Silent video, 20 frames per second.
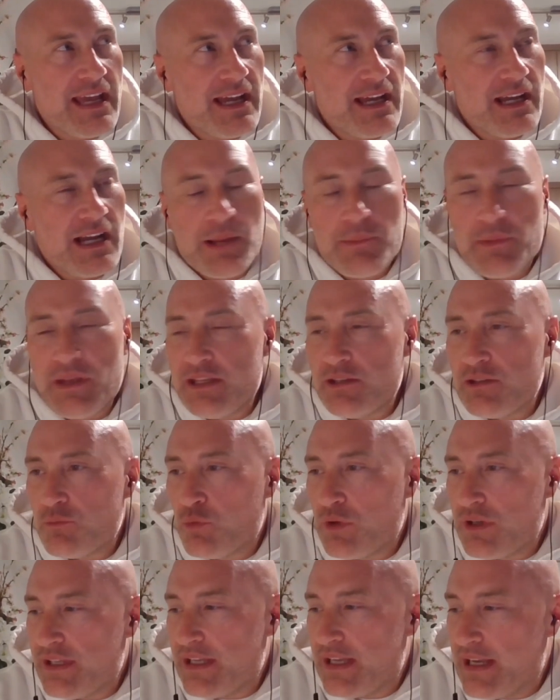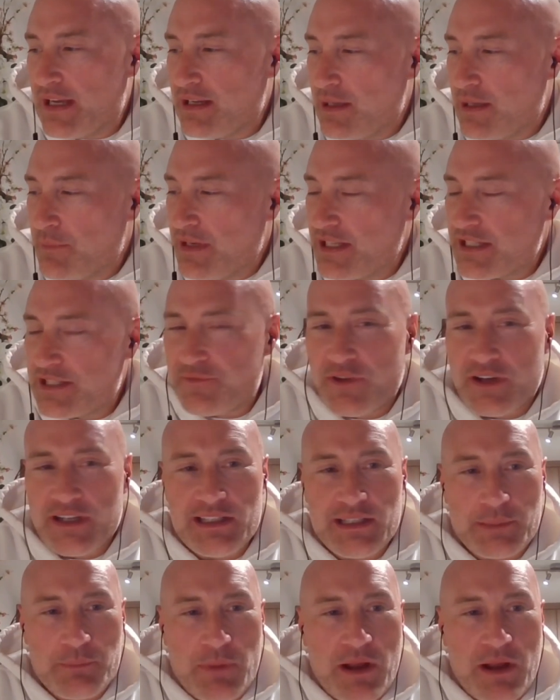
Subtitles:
Yeah, I mean, it's funny.